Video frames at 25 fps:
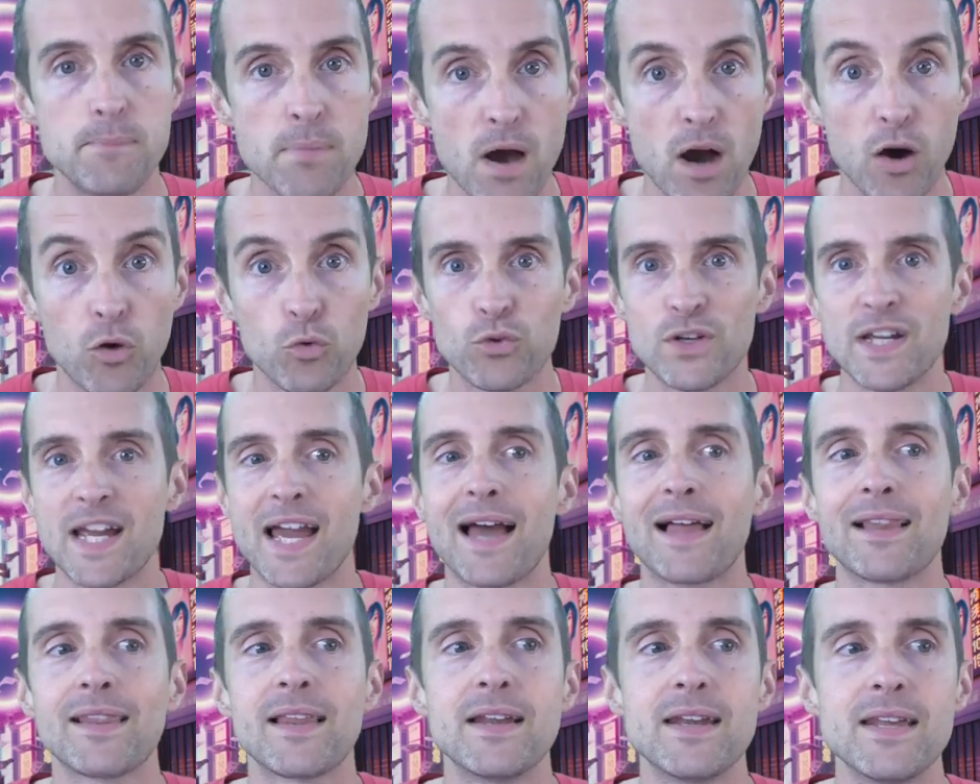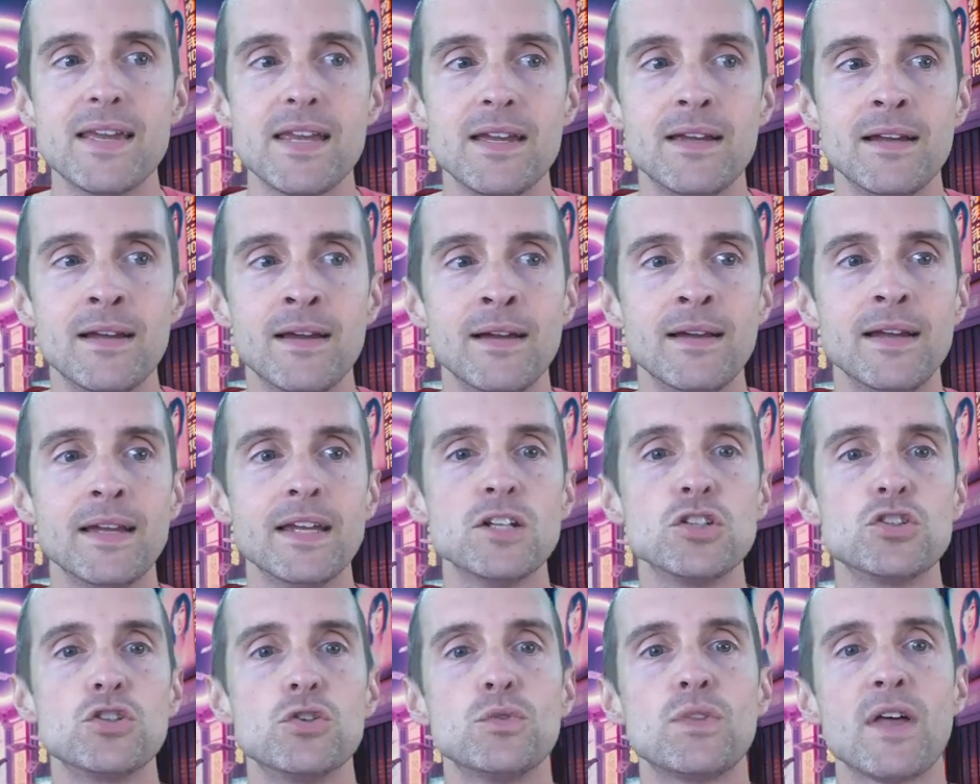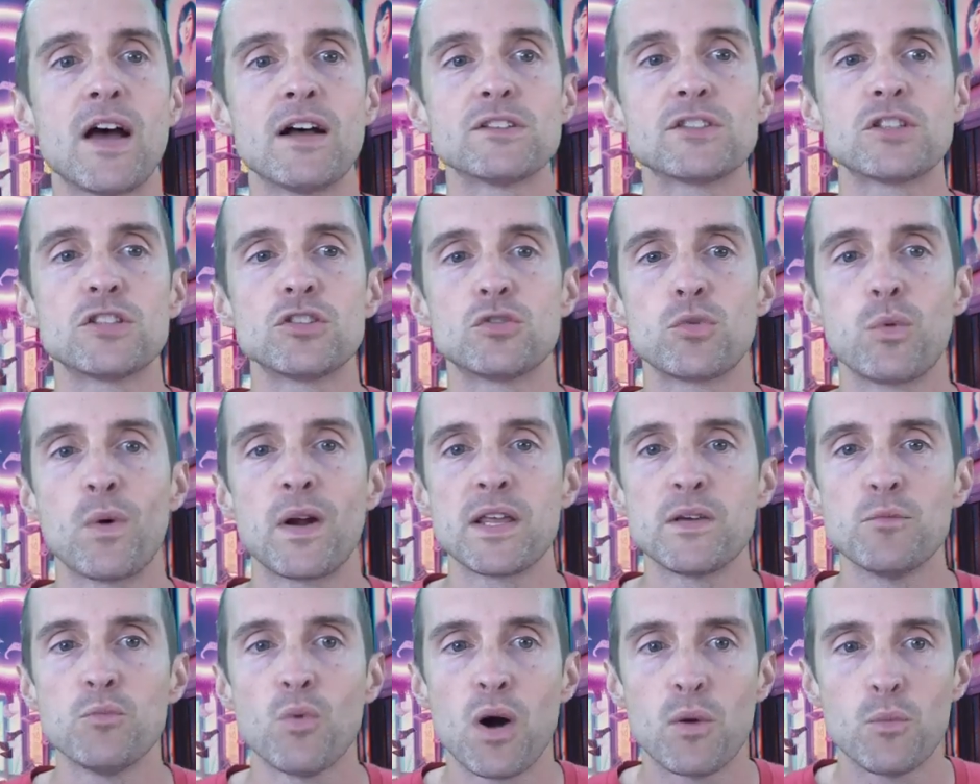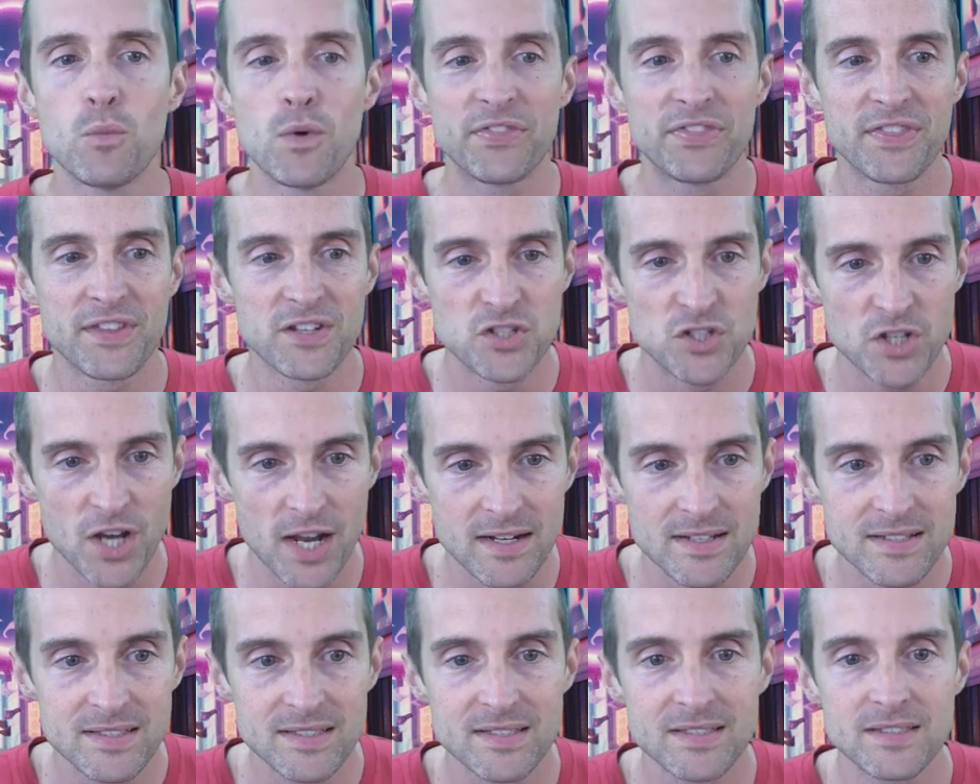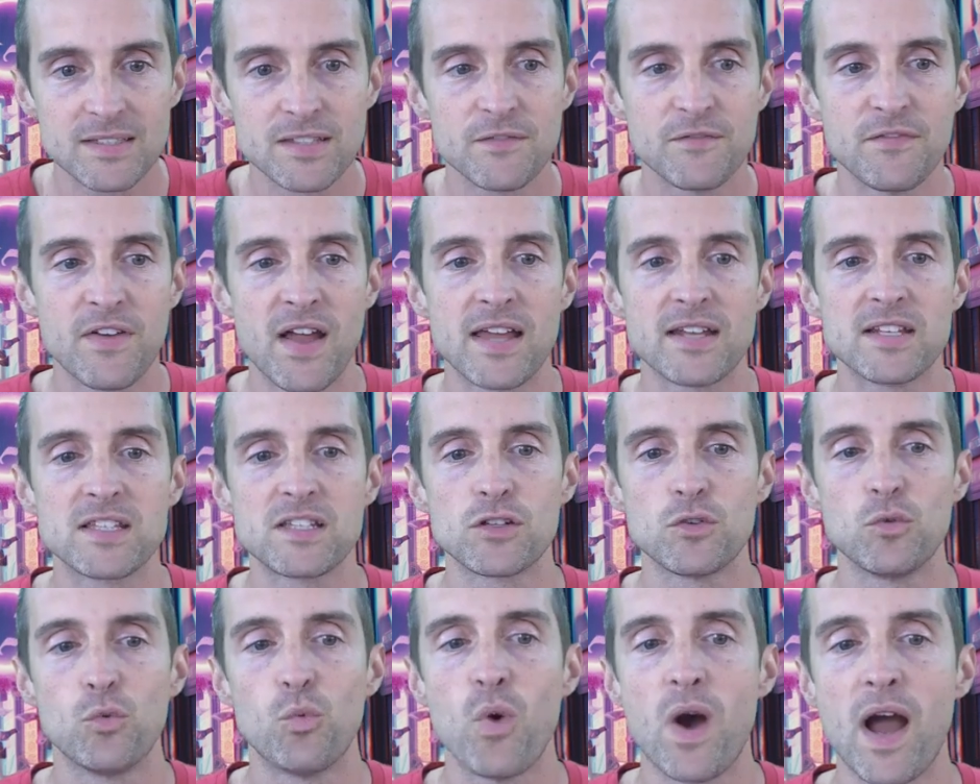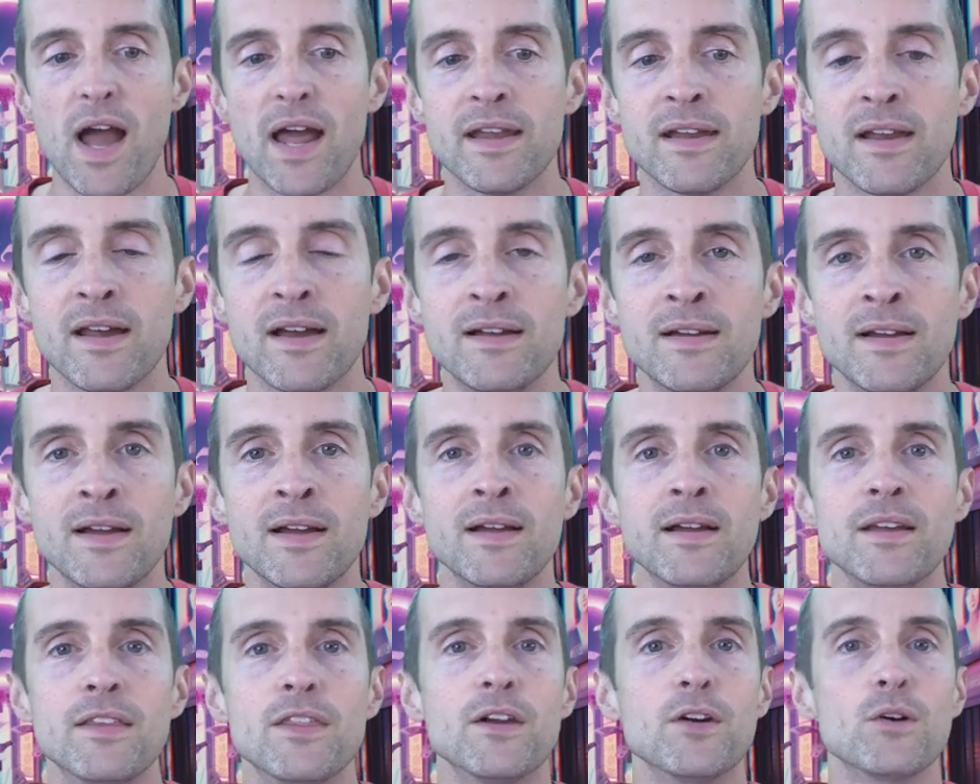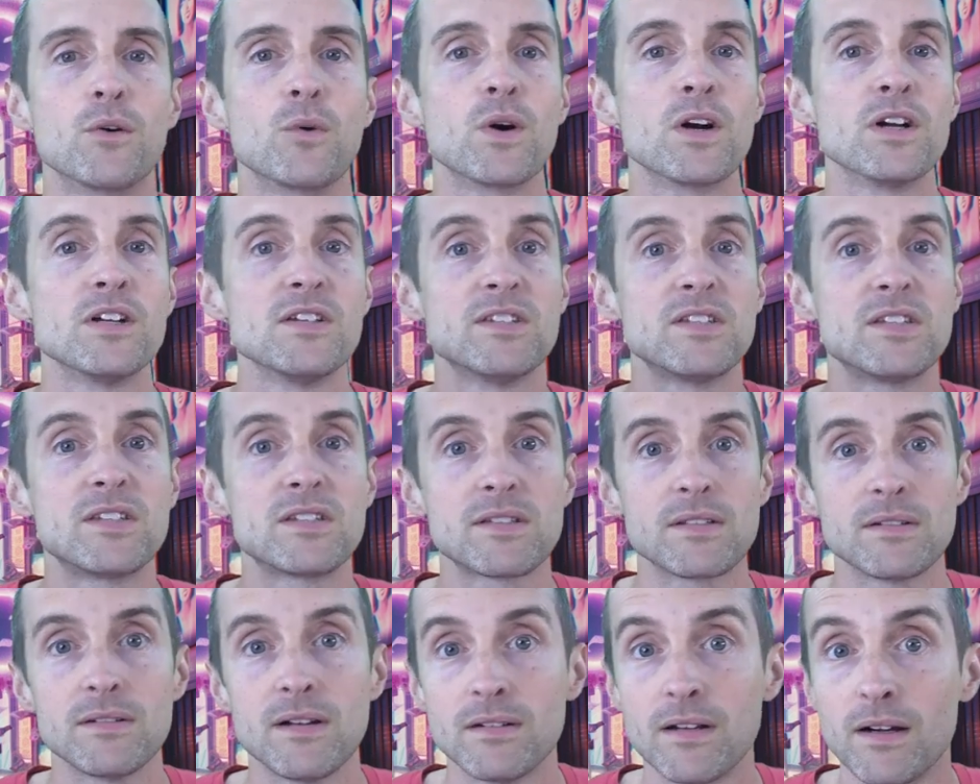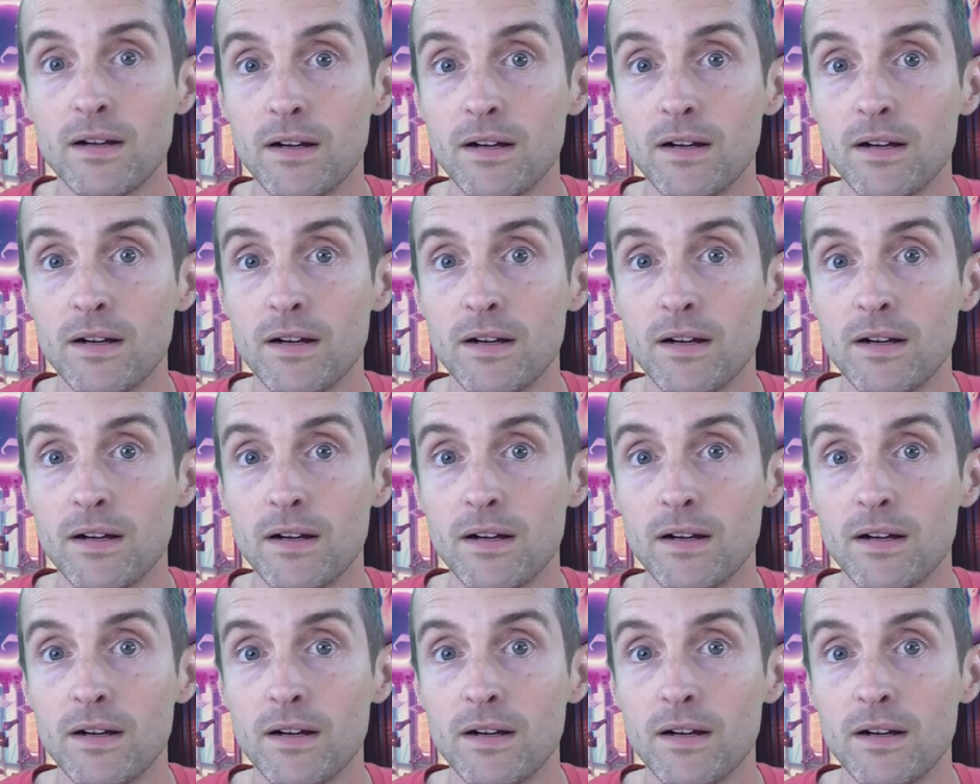a reality in 2021 with the Genesis event, when there was